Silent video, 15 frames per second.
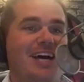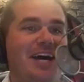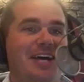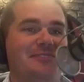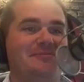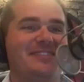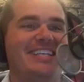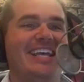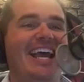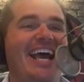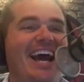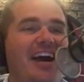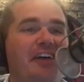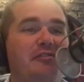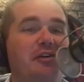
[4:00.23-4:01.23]
times,
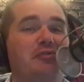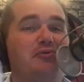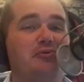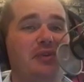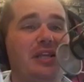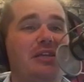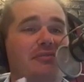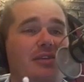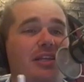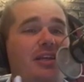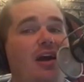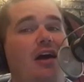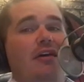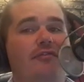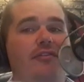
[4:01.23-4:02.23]
I felt really, really
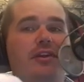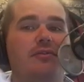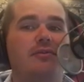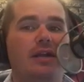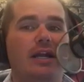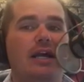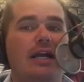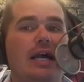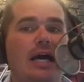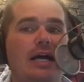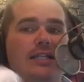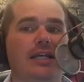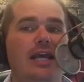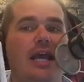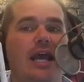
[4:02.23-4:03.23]
confident when I
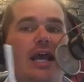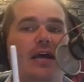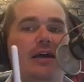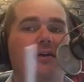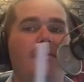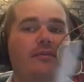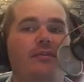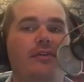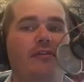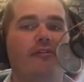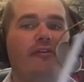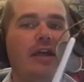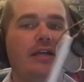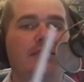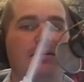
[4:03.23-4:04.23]
got the
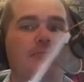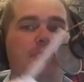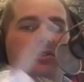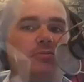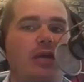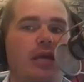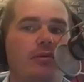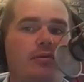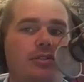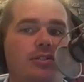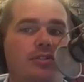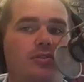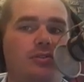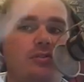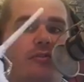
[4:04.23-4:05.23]
Phantom to be able
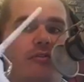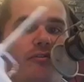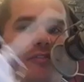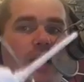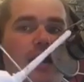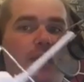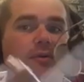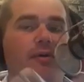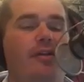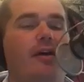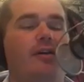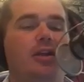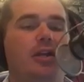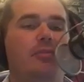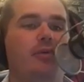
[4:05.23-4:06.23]
to fly it
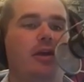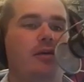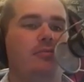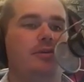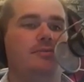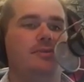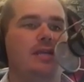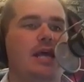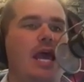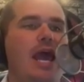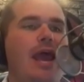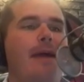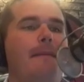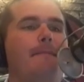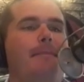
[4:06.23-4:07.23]
without any problems.
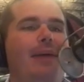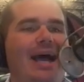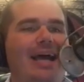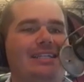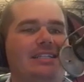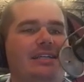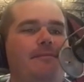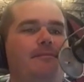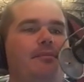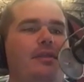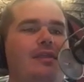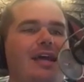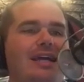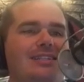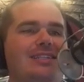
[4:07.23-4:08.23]
But
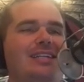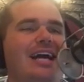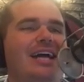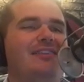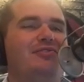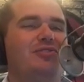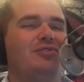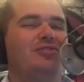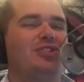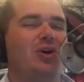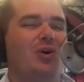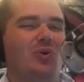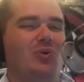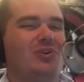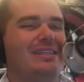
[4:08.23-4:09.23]
that's not even
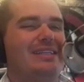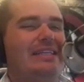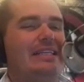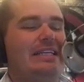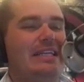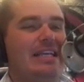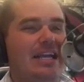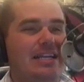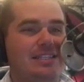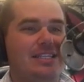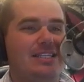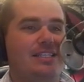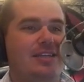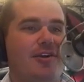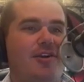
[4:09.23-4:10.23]
totally
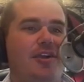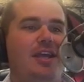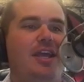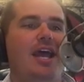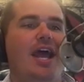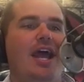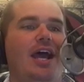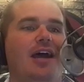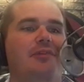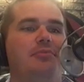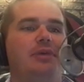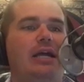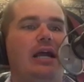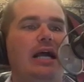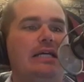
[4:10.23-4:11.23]
necessary
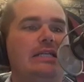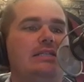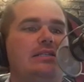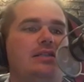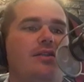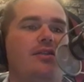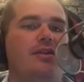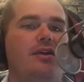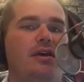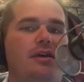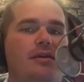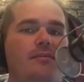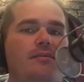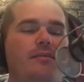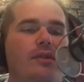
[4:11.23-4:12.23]
because
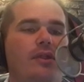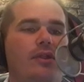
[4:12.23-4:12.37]
the